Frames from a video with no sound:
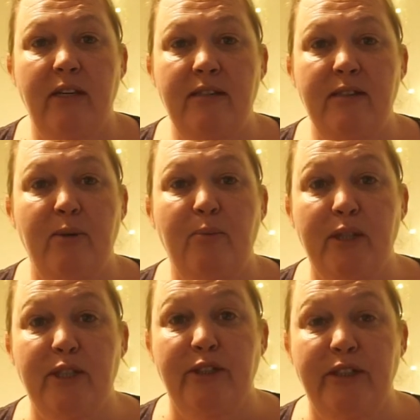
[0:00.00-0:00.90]
so we're
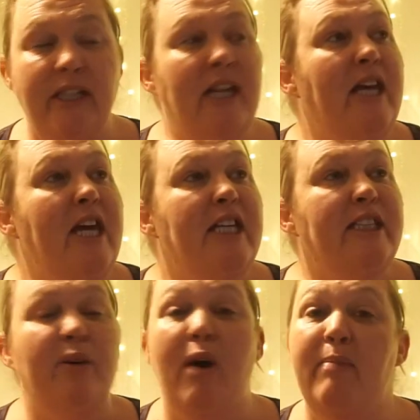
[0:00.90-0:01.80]
done.
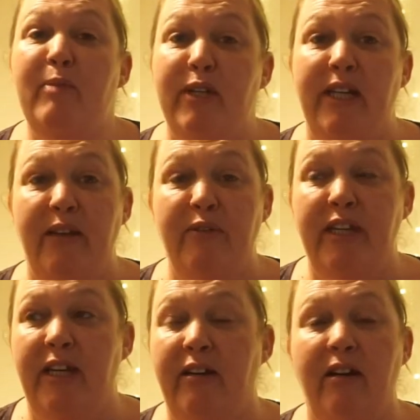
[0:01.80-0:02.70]
So I'm going to leave it
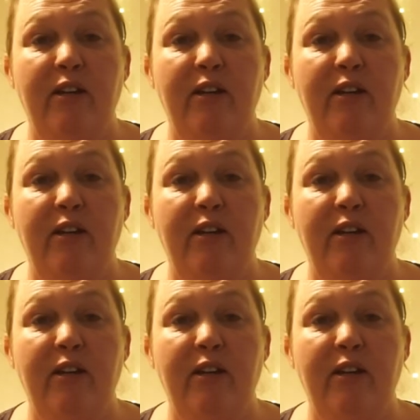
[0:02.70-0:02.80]
there.